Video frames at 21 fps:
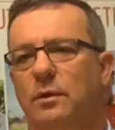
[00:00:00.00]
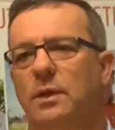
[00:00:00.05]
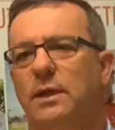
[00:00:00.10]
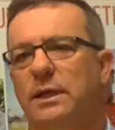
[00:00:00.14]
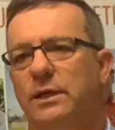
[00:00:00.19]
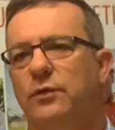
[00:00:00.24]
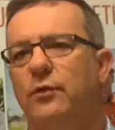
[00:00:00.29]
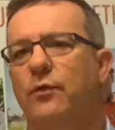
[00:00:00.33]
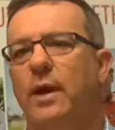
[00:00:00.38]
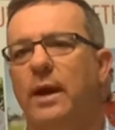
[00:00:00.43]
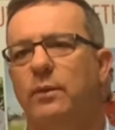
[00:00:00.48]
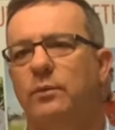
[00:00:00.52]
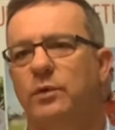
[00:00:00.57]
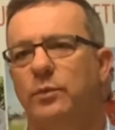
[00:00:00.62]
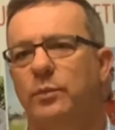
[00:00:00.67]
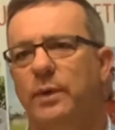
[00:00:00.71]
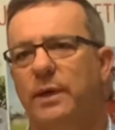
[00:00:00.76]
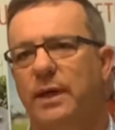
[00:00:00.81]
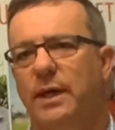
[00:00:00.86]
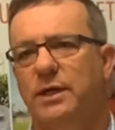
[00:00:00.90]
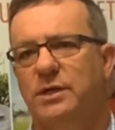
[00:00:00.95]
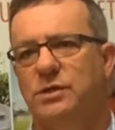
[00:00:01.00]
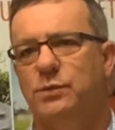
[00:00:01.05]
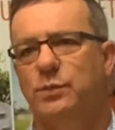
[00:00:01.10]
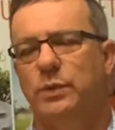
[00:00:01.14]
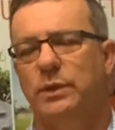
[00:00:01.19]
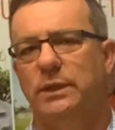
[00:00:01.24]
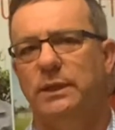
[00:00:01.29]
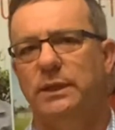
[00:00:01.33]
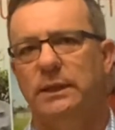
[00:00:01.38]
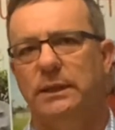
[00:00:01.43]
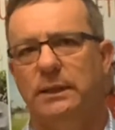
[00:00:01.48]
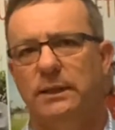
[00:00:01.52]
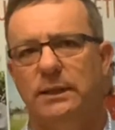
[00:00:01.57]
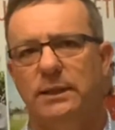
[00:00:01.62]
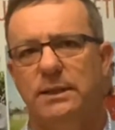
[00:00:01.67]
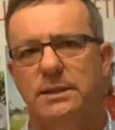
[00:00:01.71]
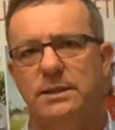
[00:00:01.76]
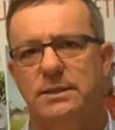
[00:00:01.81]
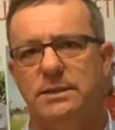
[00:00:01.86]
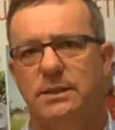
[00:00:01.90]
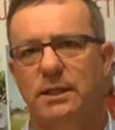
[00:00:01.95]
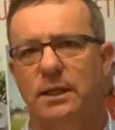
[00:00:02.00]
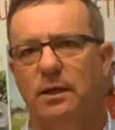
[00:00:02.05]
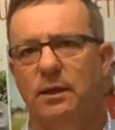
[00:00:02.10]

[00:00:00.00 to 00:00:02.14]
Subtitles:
interact with BHP, and